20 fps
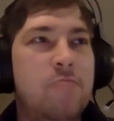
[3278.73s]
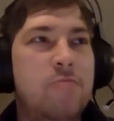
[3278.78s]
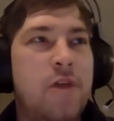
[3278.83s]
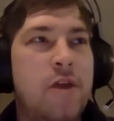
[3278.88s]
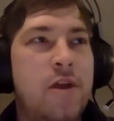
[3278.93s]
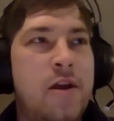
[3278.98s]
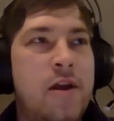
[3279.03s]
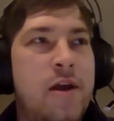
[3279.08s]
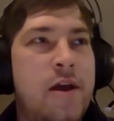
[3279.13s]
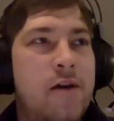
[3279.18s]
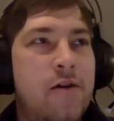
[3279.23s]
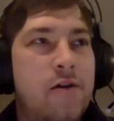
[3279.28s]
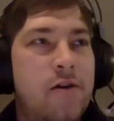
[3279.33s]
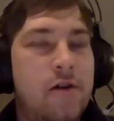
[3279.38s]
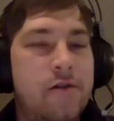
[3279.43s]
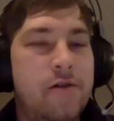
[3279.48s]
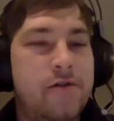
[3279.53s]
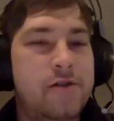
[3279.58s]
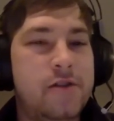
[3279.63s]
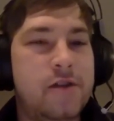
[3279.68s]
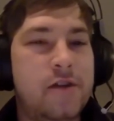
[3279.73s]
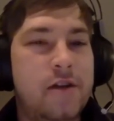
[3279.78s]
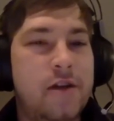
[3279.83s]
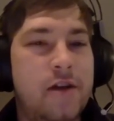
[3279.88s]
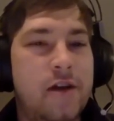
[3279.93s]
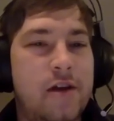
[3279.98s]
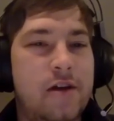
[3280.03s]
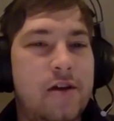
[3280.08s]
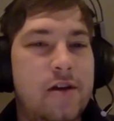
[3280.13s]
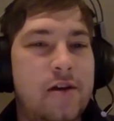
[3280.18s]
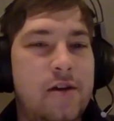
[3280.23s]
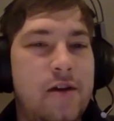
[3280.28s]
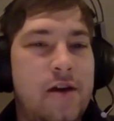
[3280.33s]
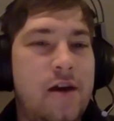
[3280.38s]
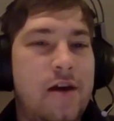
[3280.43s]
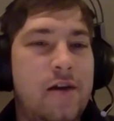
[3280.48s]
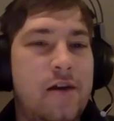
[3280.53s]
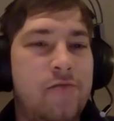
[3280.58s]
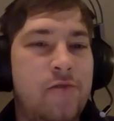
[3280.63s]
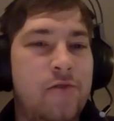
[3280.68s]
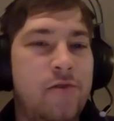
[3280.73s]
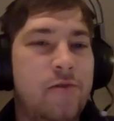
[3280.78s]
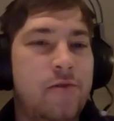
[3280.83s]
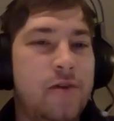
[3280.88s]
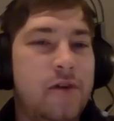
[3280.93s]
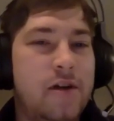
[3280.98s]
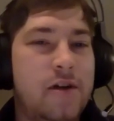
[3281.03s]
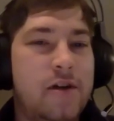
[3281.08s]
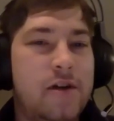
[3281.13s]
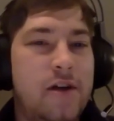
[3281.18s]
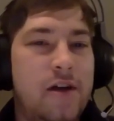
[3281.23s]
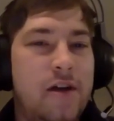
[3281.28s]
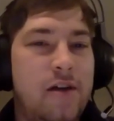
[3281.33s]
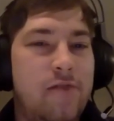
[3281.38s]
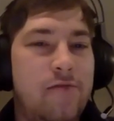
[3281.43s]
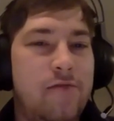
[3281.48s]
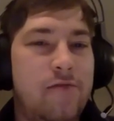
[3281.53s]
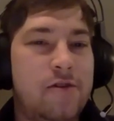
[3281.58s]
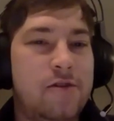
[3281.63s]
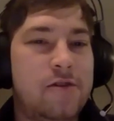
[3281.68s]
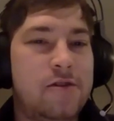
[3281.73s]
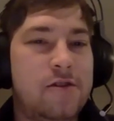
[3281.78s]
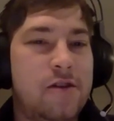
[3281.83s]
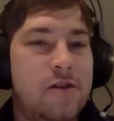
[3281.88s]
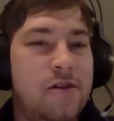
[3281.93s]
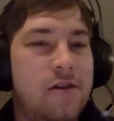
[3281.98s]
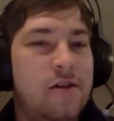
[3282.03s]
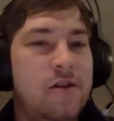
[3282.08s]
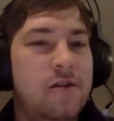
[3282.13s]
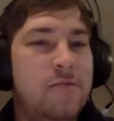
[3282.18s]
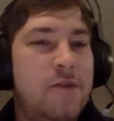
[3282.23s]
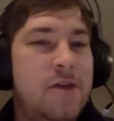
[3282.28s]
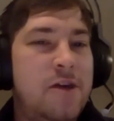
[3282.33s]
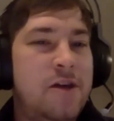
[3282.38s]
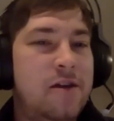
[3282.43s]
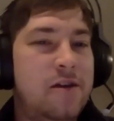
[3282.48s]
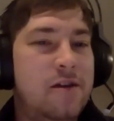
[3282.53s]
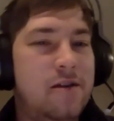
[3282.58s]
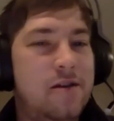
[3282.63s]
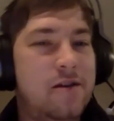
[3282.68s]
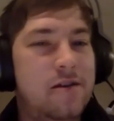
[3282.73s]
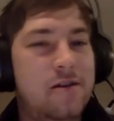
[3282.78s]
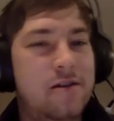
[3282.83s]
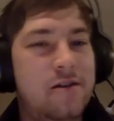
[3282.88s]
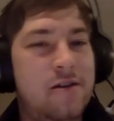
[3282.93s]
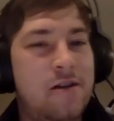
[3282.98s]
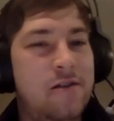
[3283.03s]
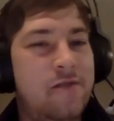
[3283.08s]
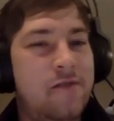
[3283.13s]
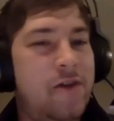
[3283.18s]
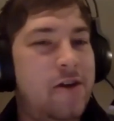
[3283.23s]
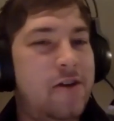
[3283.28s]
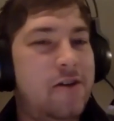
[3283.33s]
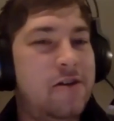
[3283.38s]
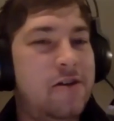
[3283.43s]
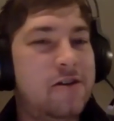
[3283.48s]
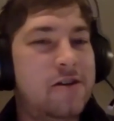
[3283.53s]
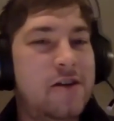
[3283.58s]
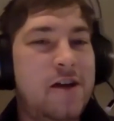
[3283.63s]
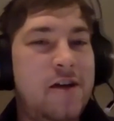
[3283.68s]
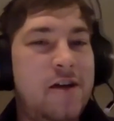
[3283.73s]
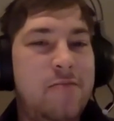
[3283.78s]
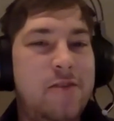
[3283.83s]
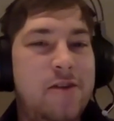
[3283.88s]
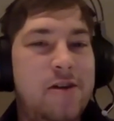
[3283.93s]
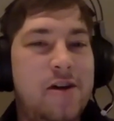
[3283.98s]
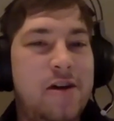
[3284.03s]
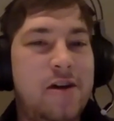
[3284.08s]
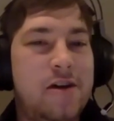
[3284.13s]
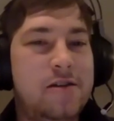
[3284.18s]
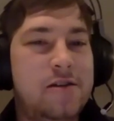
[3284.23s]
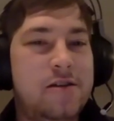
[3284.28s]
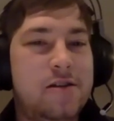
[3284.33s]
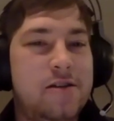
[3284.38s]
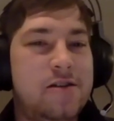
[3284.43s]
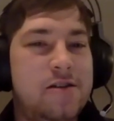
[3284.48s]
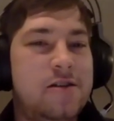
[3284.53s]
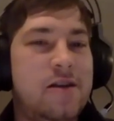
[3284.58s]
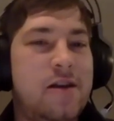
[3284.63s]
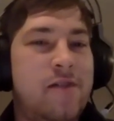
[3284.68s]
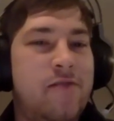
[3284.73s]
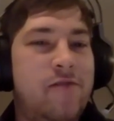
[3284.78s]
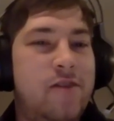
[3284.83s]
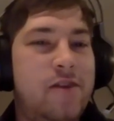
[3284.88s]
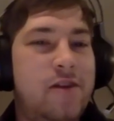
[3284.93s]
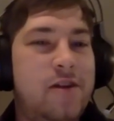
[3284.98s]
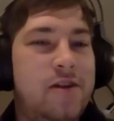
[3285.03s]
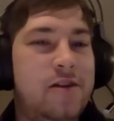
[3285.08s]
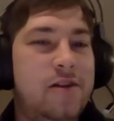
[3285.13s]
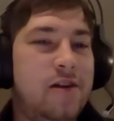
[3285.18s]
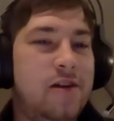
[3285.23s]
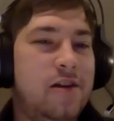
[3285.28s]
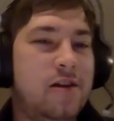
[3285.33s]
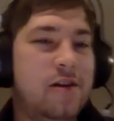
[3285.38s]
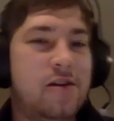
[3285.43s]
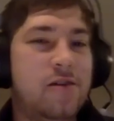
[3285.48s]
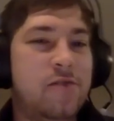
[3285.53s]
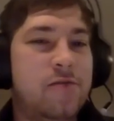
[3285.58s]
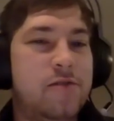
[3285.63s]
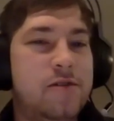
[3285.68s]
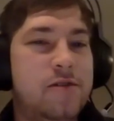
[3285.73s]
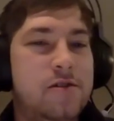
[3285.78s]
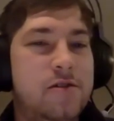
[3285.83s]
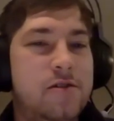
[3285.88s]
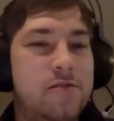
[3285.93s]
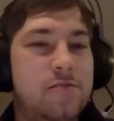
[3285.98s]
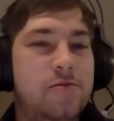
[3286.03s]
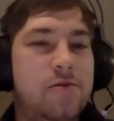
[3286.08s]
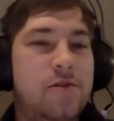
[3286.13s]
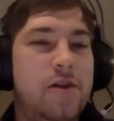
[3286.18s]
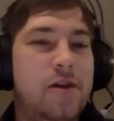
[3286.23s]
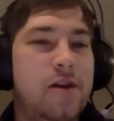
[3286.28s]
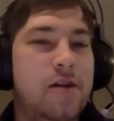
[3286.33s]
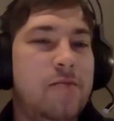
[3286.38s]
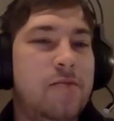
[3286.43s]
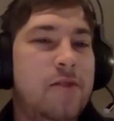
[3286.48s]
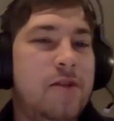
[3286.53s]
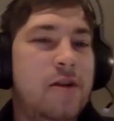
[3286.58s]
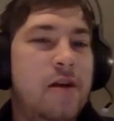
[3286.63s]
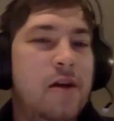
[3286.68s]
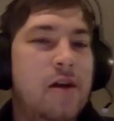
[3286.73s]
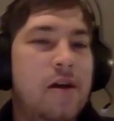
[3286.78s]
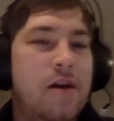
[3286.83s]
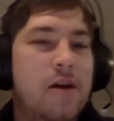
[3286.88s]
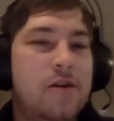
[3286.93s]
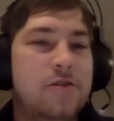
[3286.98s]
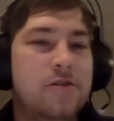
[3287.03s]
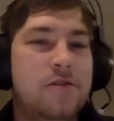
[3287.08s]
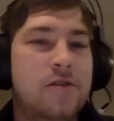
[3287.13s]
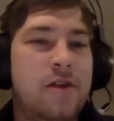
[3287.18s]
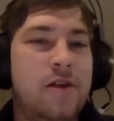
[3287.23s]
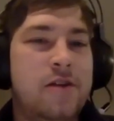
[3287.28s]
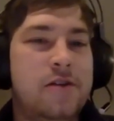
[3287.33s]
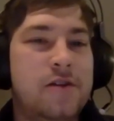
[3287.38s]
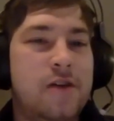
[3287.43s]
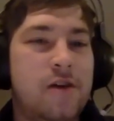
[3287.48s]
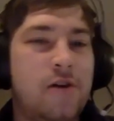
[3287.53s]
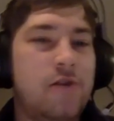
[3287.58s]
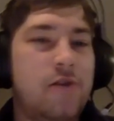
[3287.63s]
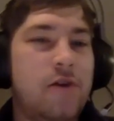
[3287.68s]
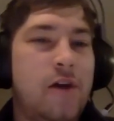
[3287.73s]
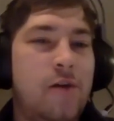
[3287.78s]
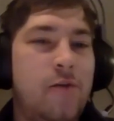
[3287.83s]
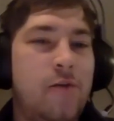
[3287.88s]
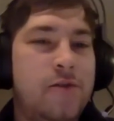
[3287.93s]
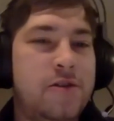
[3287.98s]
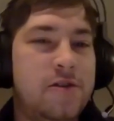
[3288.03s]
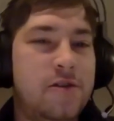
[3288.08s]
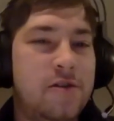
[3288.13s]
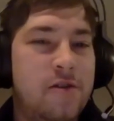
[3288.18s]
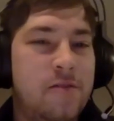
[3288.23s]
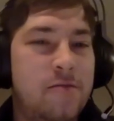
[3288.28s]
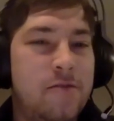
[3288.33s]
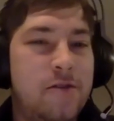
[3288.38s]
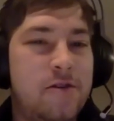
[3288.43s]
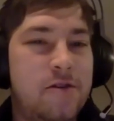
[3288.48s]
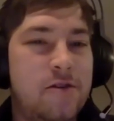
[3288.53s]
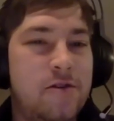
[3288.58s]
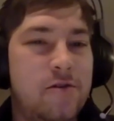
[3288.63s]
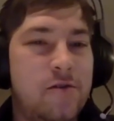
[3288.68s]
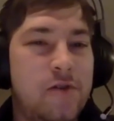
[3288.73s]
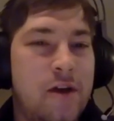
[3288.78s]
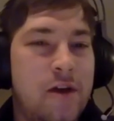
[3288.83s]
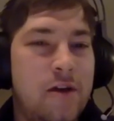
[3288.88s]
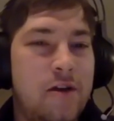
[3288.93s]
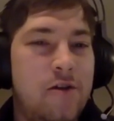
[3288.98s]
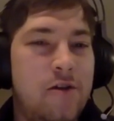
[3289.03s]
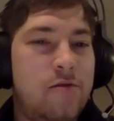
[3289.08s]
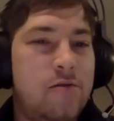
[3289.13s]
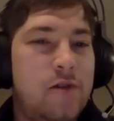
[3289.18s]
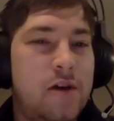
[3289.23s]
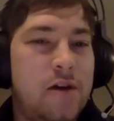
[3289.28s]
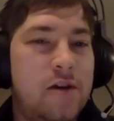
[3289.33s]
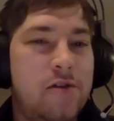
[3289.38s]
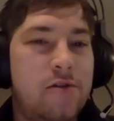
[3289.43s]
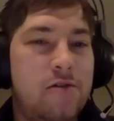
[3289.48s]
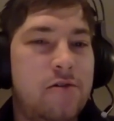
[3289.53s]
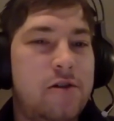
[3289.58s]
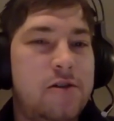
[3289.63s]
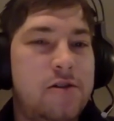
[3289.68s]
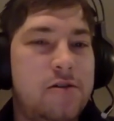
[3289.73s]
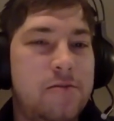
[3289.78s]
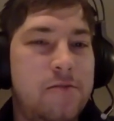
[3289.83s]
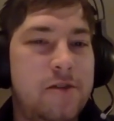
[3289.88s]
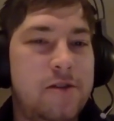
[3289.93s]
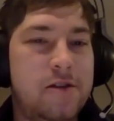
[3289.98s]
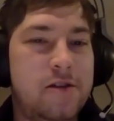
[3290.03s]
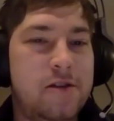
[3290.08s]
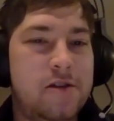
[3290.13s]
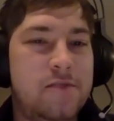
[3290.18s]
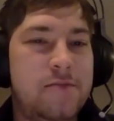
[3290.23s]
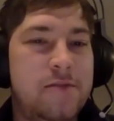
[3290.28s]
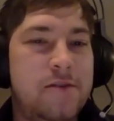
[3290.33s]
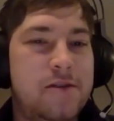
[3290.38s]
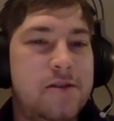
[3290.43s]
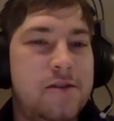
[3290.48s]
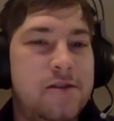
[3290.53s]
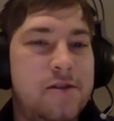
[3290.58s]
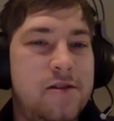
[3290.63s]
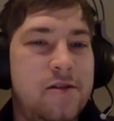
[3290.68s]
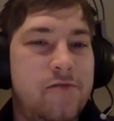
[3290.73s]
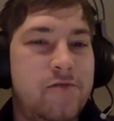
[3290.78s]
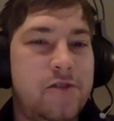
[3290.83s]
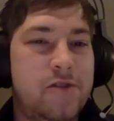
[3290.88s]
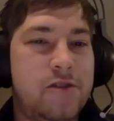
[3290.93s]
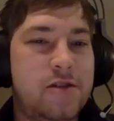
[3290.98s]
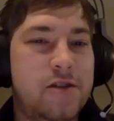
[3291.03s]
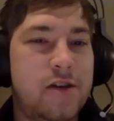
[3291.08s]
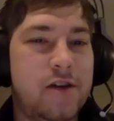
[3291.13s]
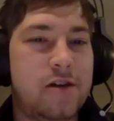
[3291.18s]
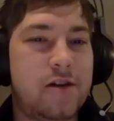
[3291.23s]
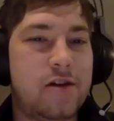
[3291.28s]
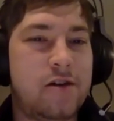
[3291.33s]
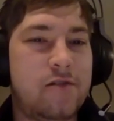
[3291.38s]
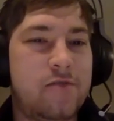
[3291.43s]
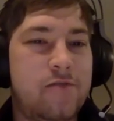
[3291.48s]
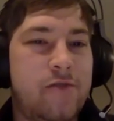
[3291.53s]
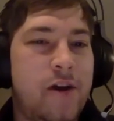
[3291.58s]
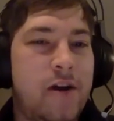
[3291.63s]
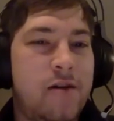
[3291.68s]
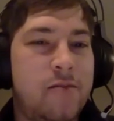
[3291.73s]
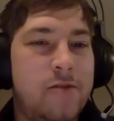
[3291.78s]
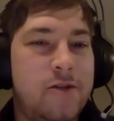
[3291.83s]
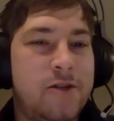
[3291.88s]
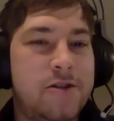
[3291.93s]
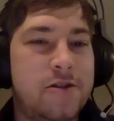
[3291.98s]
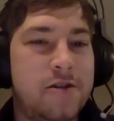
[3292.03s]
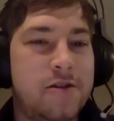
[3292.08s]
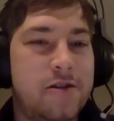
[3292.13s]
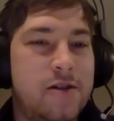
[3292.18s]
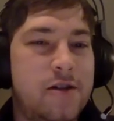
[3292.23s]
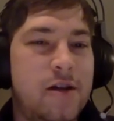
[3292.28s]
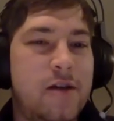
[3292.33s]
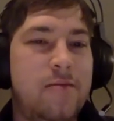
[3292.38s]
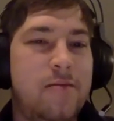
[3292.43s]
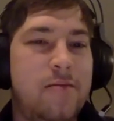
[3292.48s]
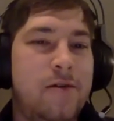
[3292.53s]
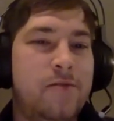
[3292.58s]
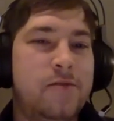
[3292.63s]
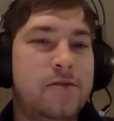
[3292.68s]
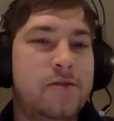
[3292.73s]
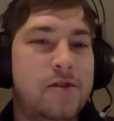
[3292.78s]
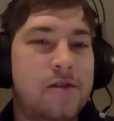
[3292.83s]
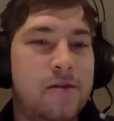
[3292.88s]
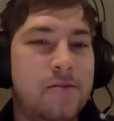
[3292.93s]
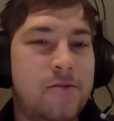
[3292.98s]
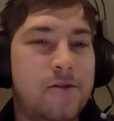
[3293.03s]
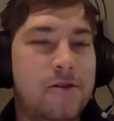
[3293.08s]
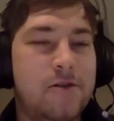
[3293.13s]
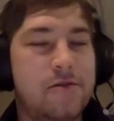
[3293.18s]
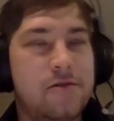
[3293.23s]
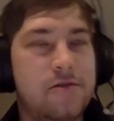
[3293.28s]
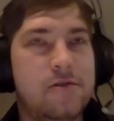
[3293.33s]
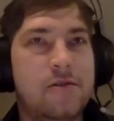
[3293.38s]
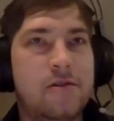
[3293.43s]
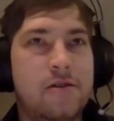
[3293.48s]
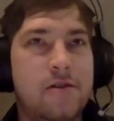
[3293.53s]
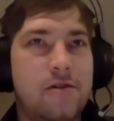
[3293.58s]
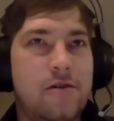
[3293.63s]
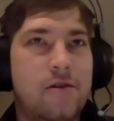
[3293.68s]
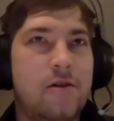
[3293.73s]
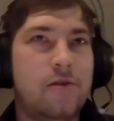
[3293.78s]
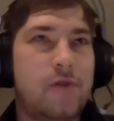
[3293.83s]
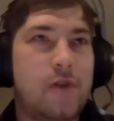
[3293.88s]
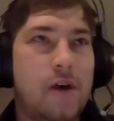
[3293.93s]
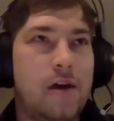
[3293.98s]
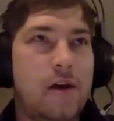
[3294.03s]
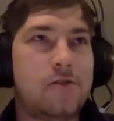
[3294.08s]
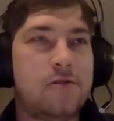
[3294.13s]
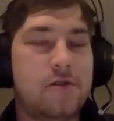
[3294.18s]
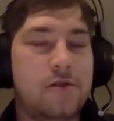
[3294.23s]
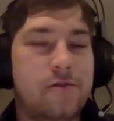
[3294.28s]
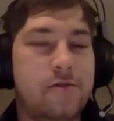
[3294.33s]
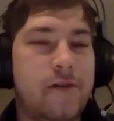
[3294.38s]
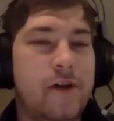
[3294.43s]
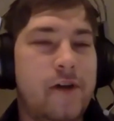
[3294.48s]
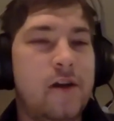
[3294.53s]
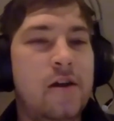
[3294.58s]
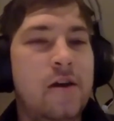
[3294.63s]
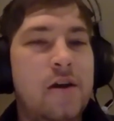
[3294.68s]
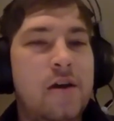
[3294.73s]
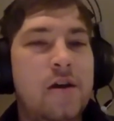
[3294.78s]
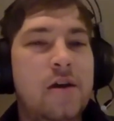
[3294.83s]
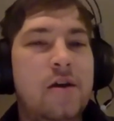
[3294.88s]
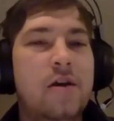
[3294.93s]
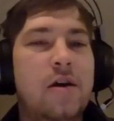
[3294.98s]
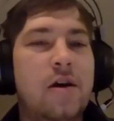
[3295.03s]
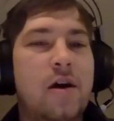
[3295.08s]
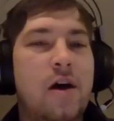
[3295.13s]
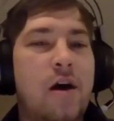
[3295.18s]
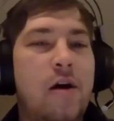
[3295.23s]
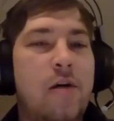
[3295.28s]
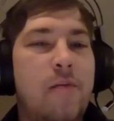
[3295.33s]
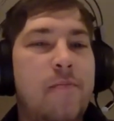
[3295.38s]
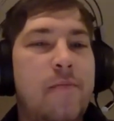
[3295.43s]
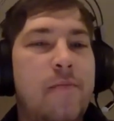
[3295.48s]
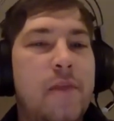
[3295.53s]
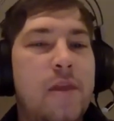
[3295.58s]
But now all of a sudden, like, yeah, Rogue One can tank it for just a little bit, not a very long time, because he doesn't have any healing. Like, no one's supporting him. And so then it's like, okay, wizard number two, can you like throw on some healing spells instead of just like fireballs all the time? And wizard number two, you know, okay, sure, fine. Um,